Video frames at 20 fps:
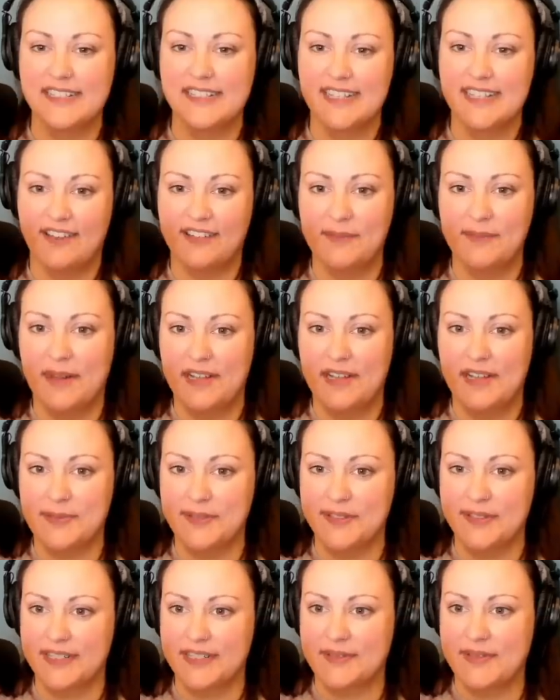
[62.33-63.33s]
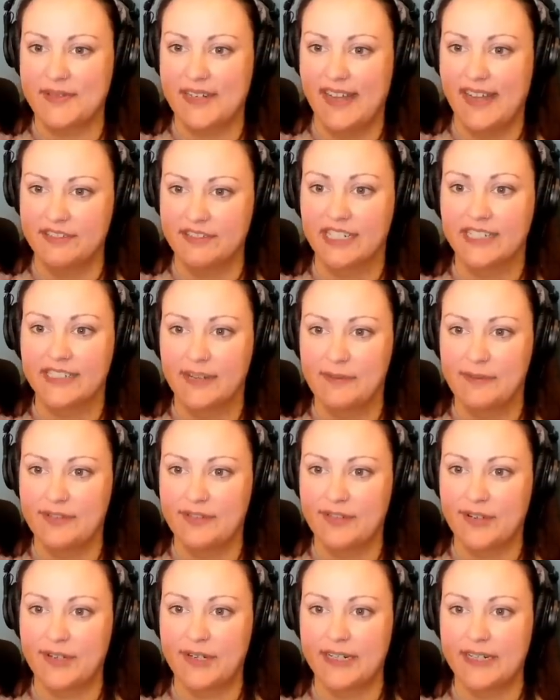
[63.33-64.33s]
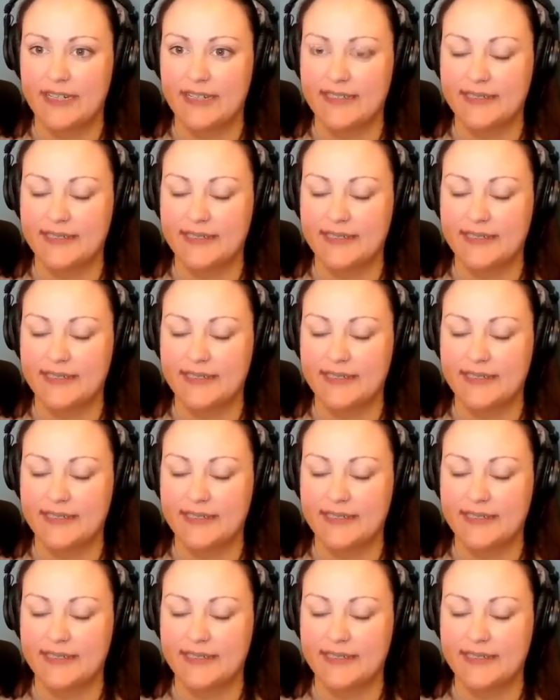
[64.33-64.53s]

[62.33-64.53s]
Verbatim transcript: is entirely possible because we have done that before.